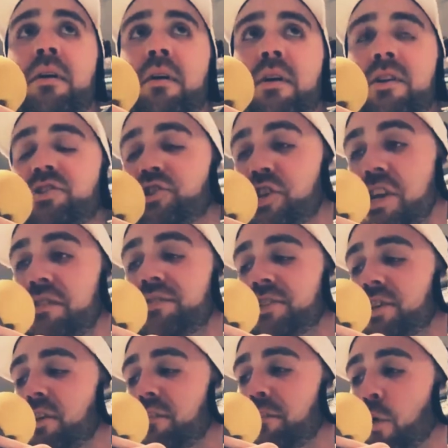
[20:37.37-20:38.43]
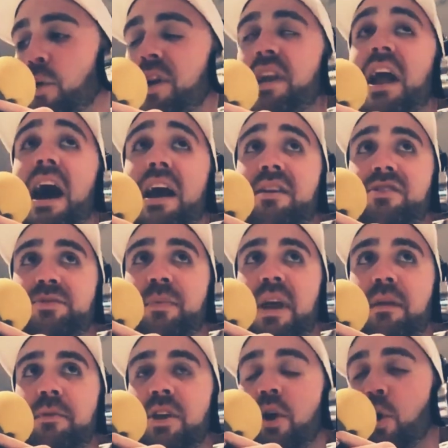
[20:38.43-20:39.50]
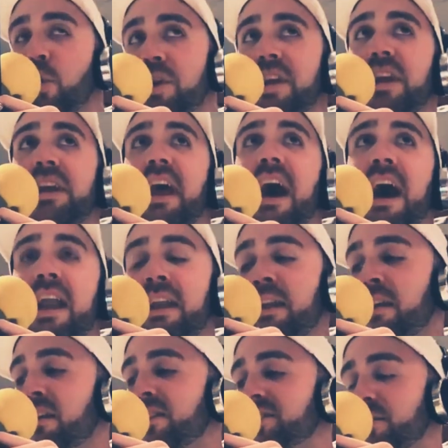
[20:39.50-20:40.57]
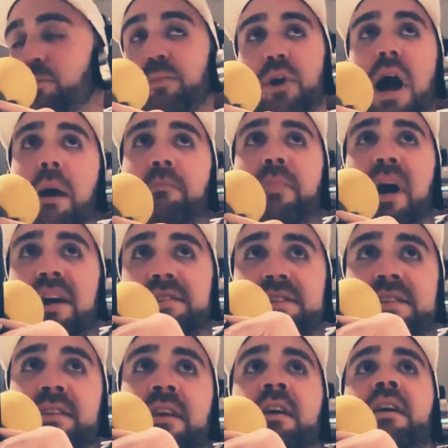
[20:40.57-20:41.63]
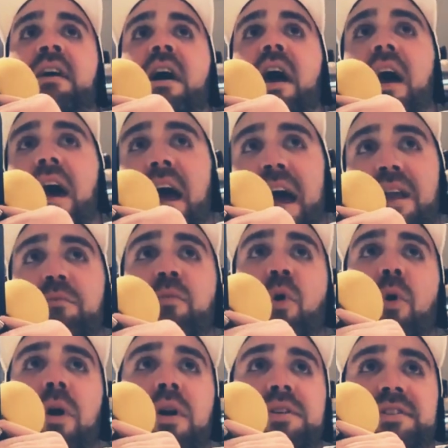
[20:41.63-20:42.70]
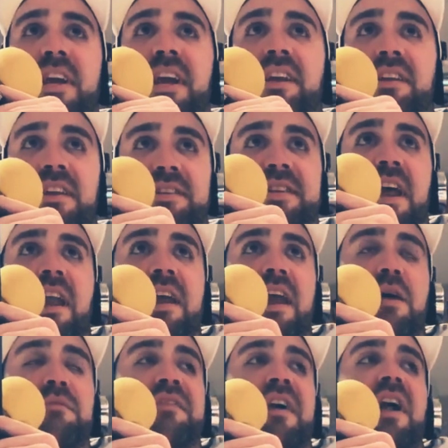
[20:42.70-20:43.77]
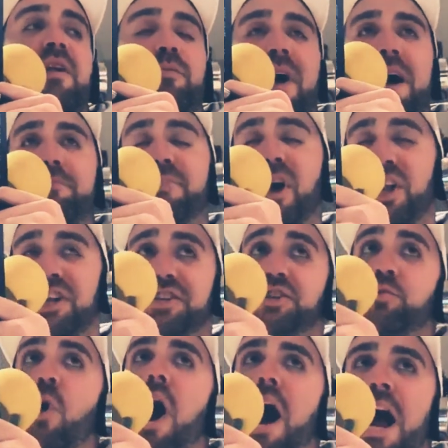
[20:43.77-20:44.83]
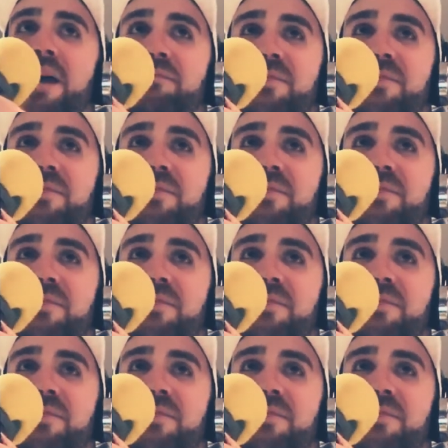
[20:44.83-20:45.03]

Chiefs, 49ers, baby. Who do you got? Some prop bets and more, taking you to 10 a.m., followed by Billy Schweim, the